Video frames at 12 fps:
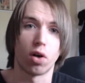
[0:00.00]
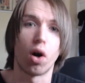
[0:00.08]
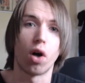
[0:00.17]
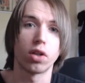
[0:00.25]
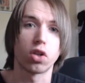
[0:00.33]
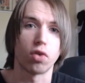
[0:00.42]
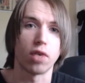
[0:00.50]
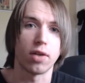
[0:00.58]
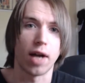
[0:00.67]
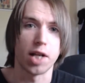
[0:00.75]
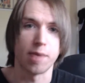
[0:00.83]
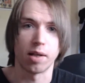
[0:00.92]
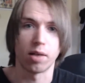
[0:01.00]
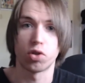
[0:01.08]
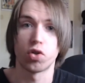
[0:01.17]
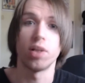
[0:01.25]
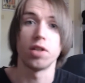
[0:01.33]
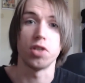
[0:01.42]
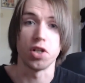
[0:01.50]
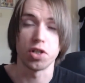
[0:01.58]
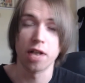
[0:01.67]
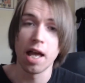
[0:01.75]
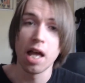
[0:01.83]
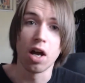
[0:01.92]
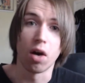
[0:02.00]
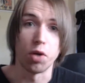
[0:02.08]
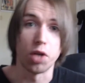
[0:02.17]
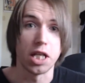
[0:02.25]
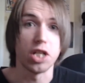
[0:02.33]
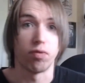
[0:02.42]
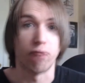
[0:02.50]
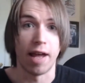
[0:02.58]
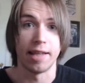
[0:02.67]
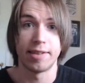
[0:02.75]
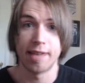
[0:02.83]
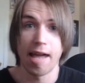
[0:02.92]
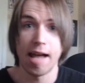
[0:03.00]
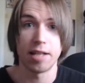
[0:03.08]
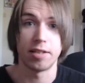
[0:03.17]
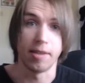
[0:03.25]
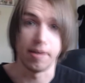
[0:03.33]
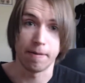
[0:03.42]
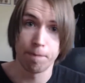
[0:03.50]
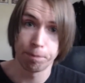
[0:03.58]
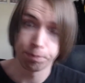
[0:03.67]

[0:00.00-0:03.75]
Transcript: all the three Crash Bandicoot trilogies, which is fantastic.